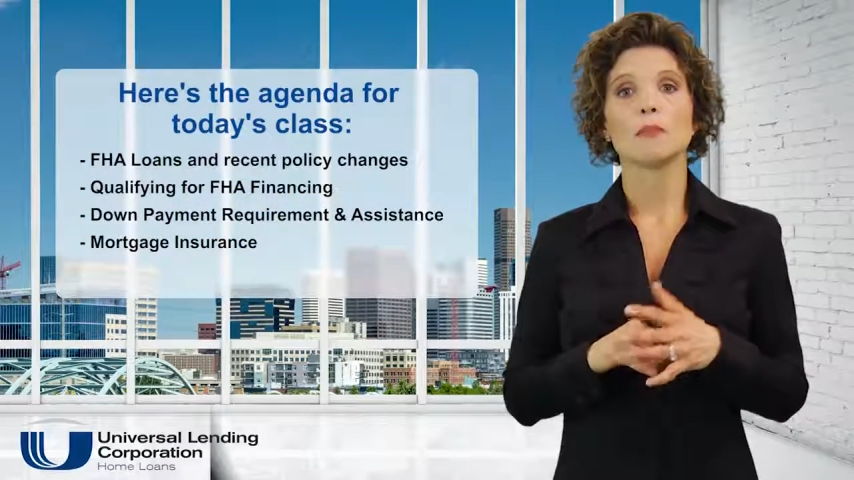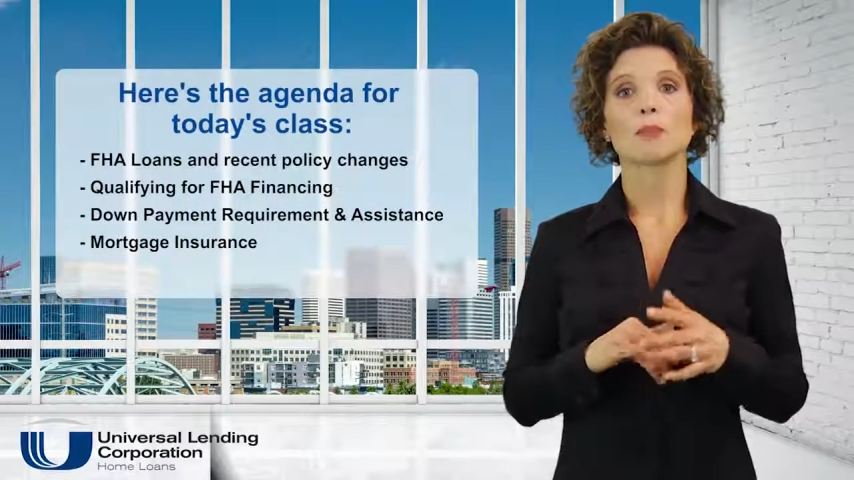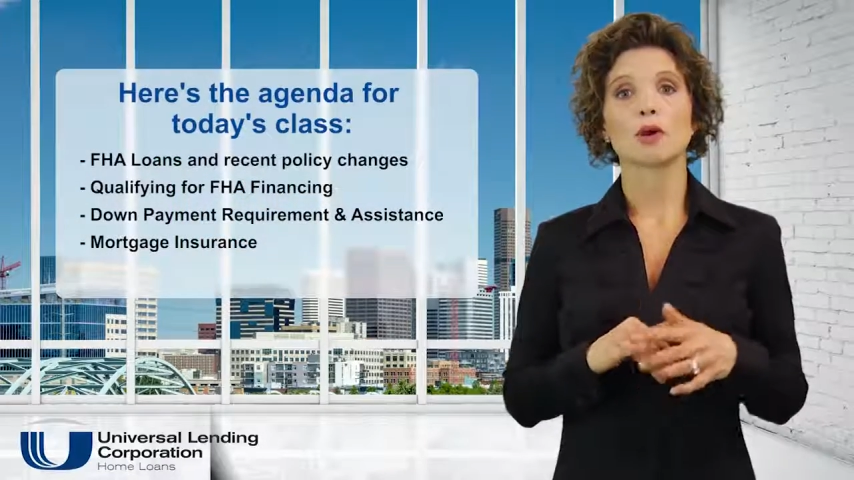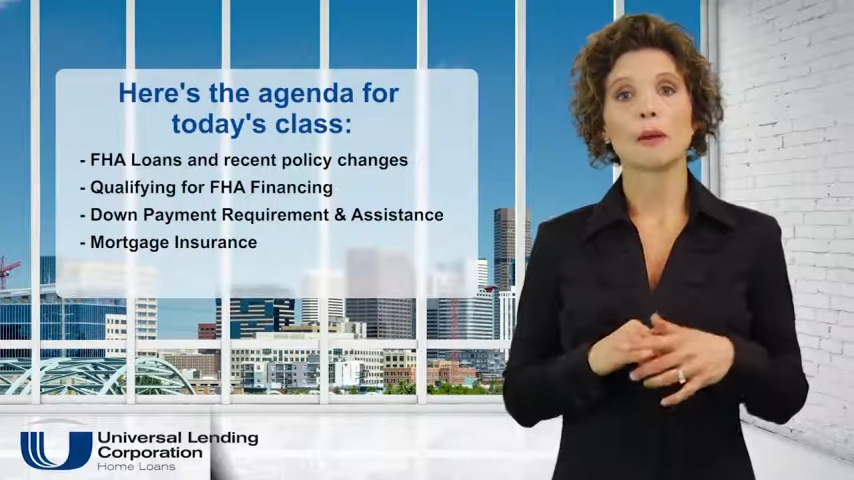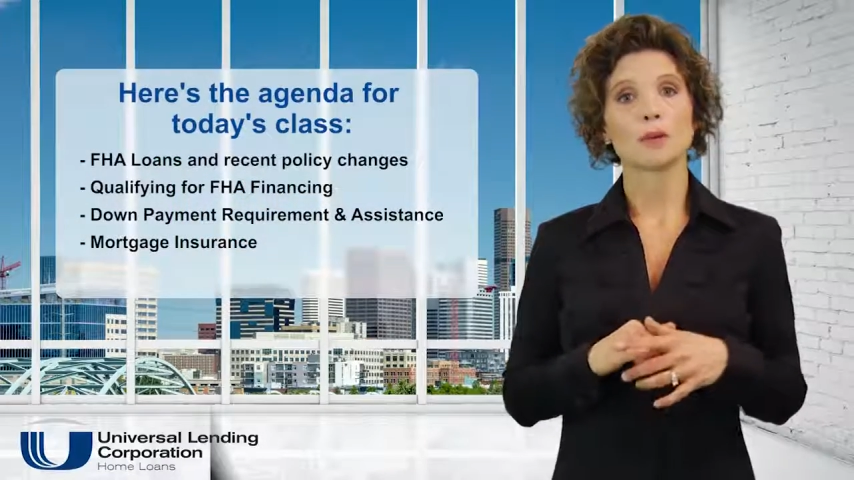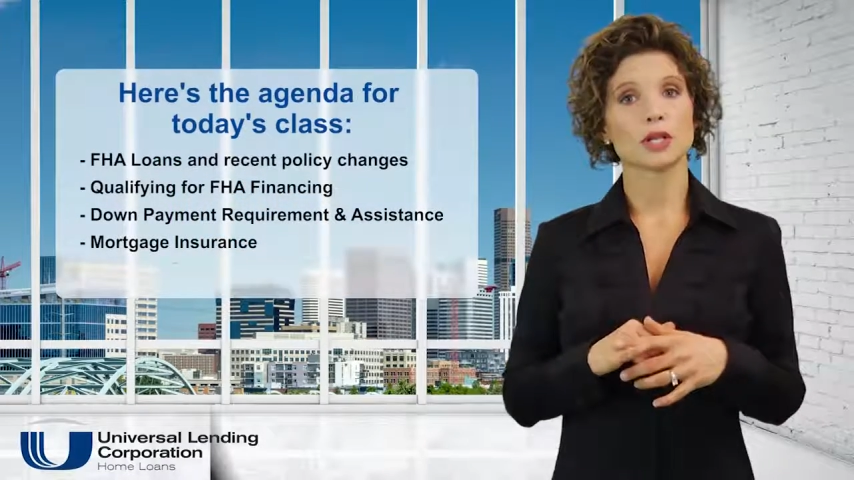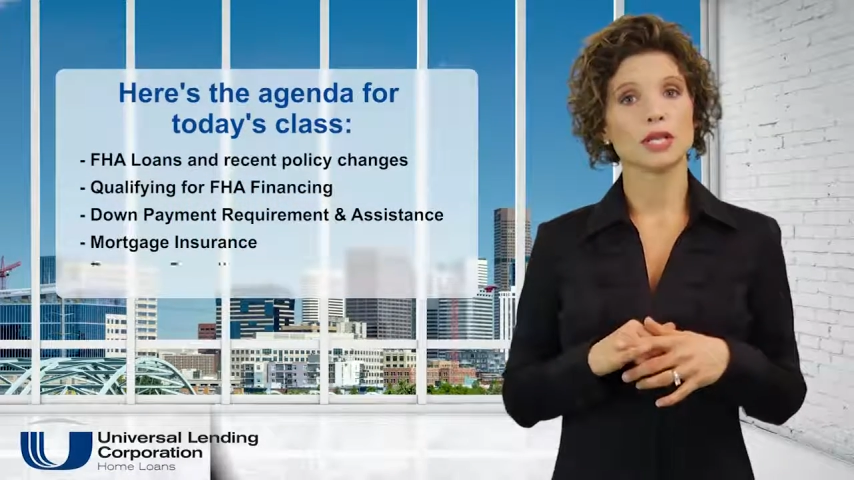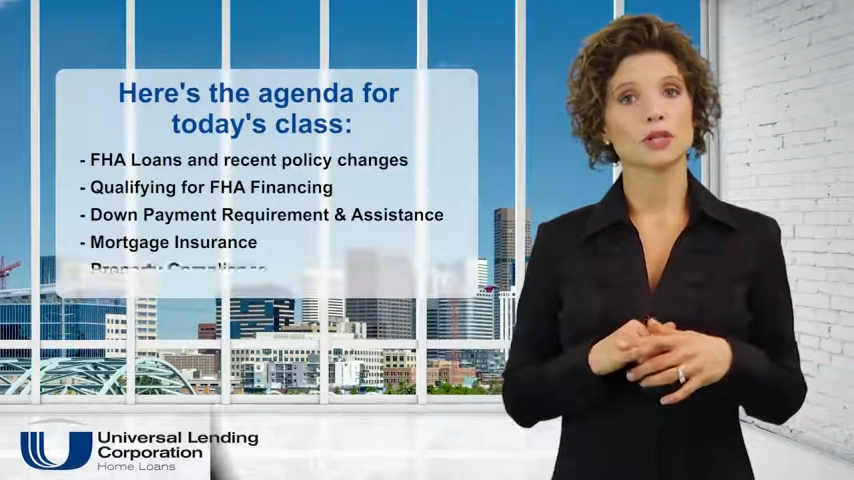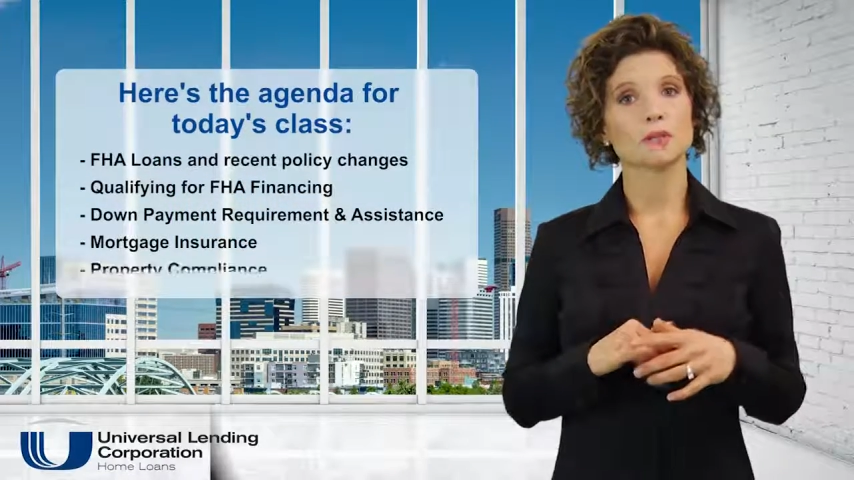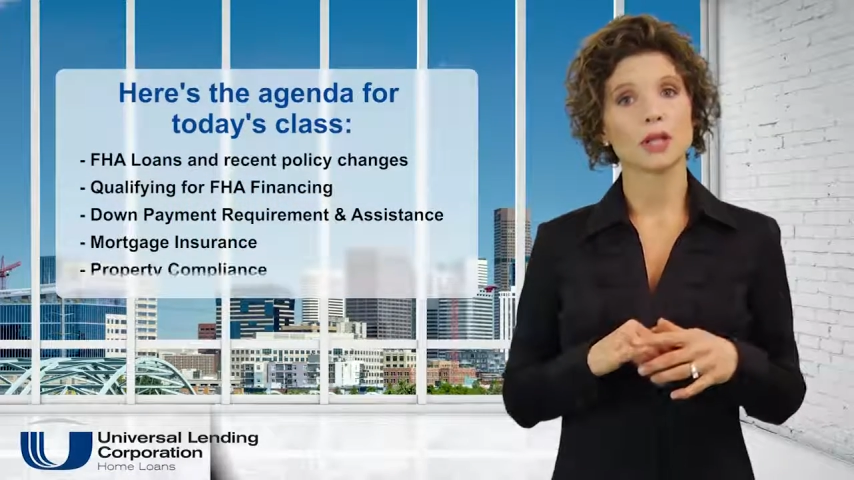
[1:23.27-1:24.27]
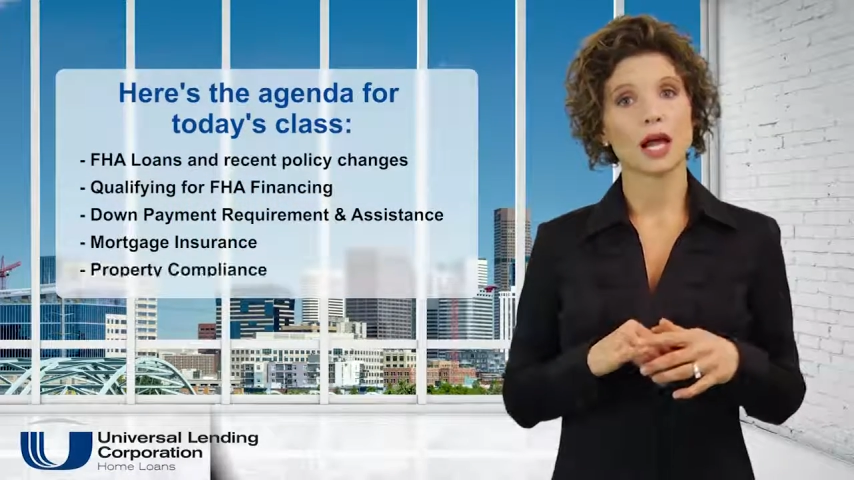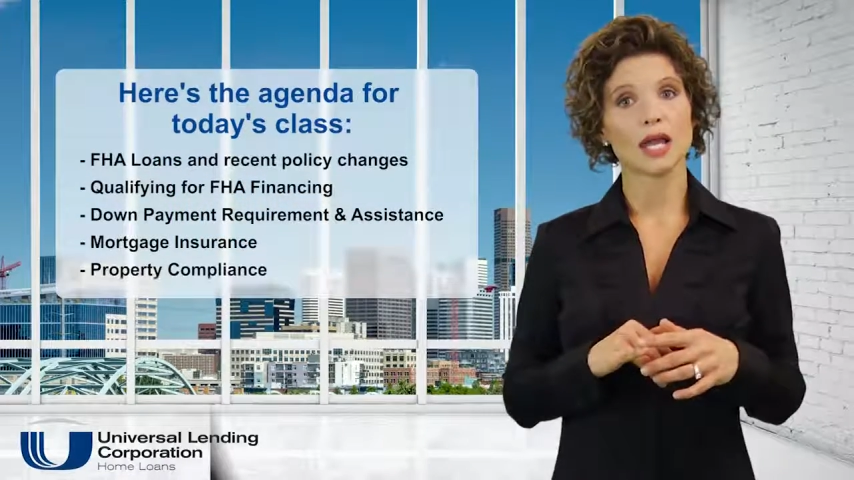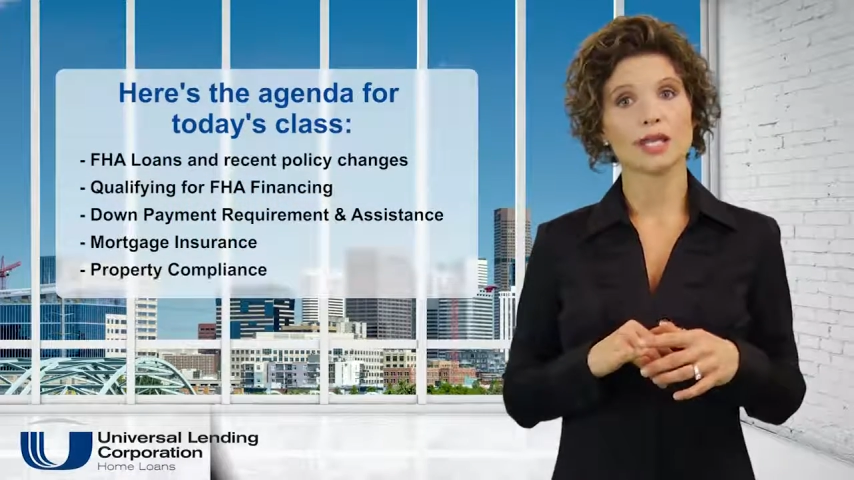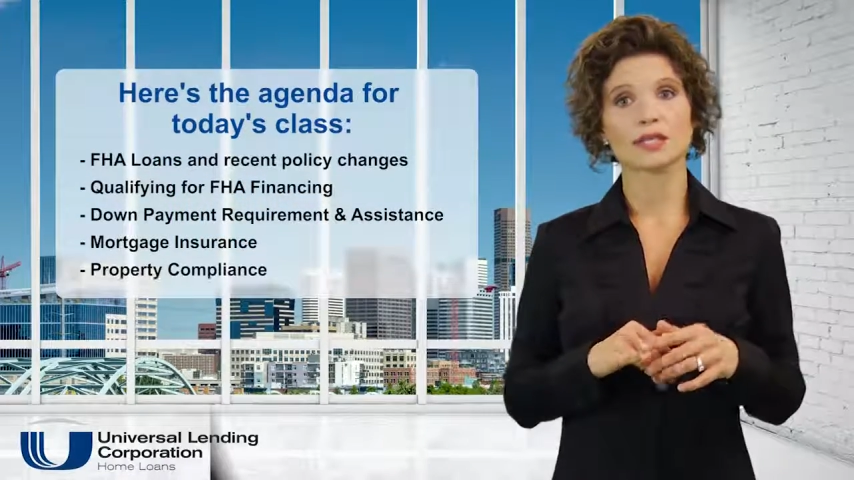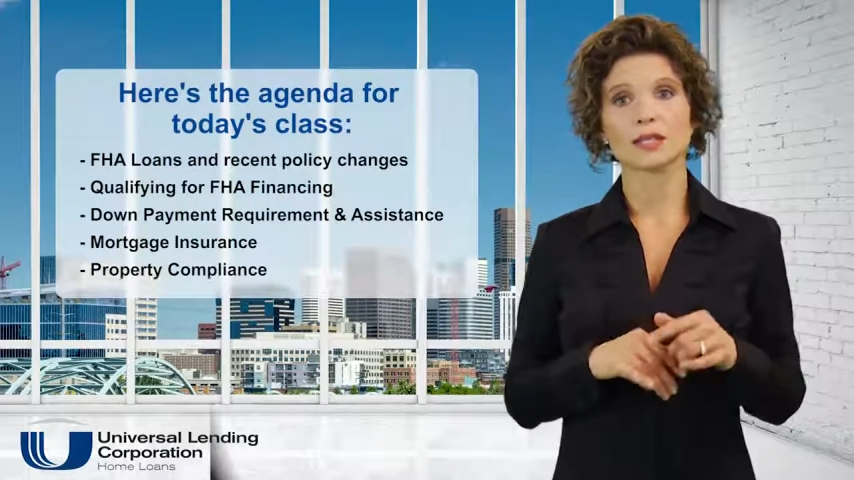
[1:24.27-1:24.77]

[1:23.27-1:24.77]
Property compliance,